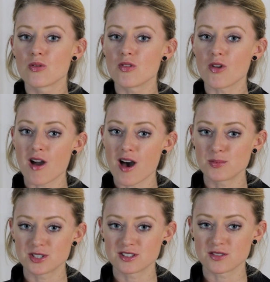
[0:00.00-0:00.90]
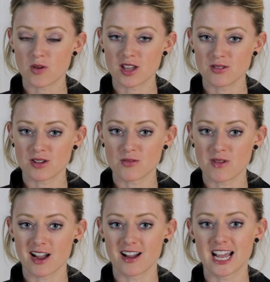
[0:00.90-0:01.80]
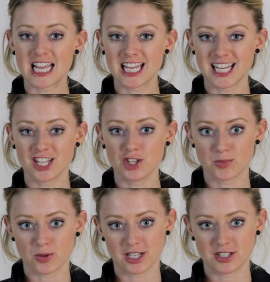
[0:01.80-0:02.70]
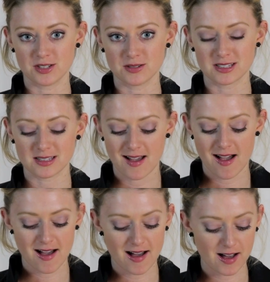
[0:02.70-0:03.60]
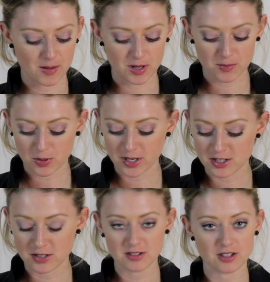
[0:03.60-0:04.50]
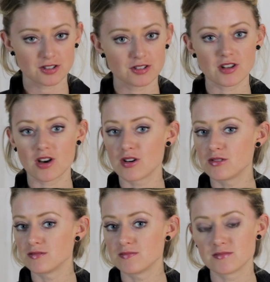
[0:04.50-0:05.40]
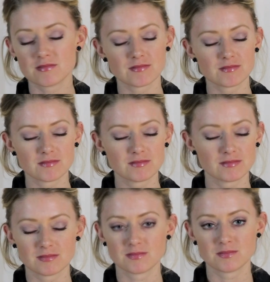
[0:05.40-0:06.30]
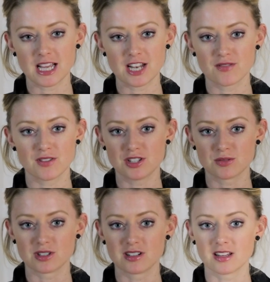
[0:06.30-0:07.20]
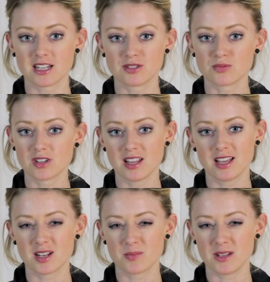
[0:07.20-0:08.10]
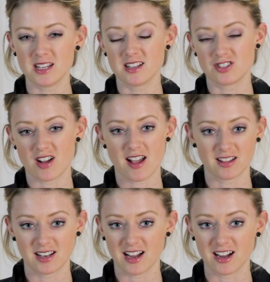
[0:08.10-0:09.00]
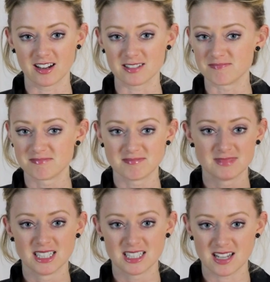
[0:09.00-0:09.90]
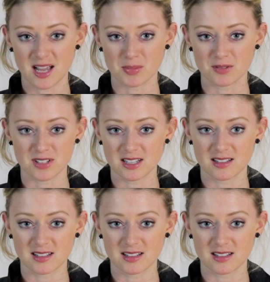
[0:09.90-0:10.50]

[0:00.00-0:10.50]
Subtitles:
your options of what you can wear in your pointe shoes. Pointe shoes are so individual that it's really going to be a trial and error type of